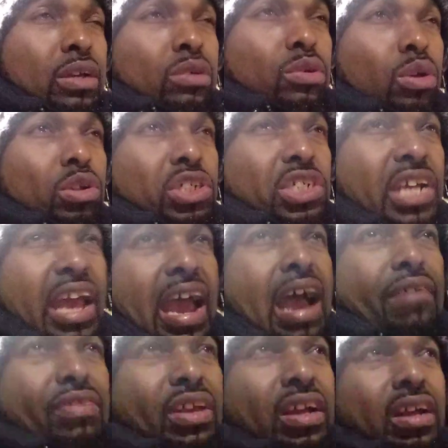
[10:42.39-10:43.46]
you know, she
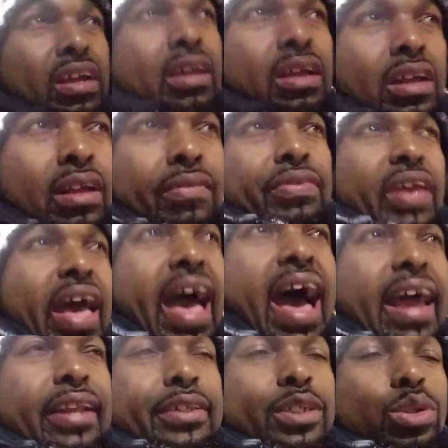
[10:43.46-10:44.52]
have the
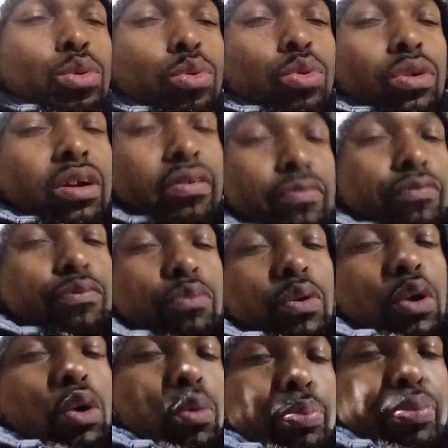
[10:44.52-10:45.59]
attitude of
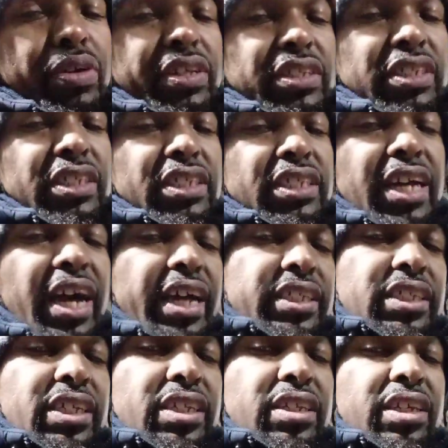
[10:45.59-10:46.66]
Will Prince's
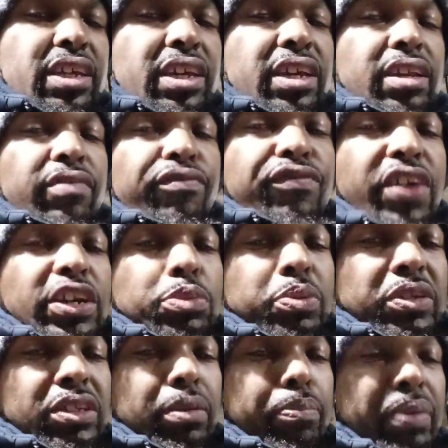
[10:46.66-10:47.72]
cousin in Fresh
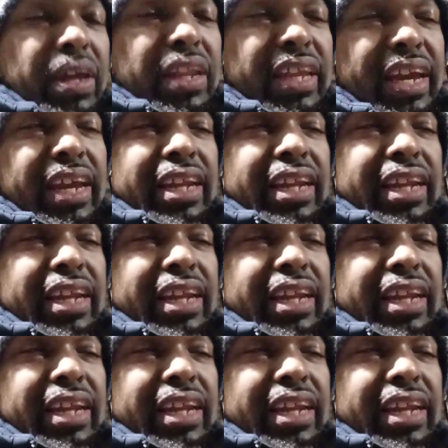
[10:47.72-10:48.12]
Prince of Bel-Air,